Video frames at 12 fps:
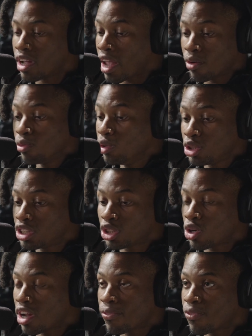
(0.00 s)
and we was just
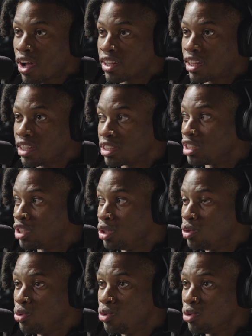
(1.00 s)
trying to find things to
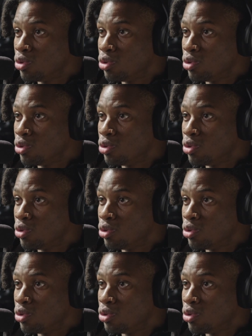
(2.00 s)
do.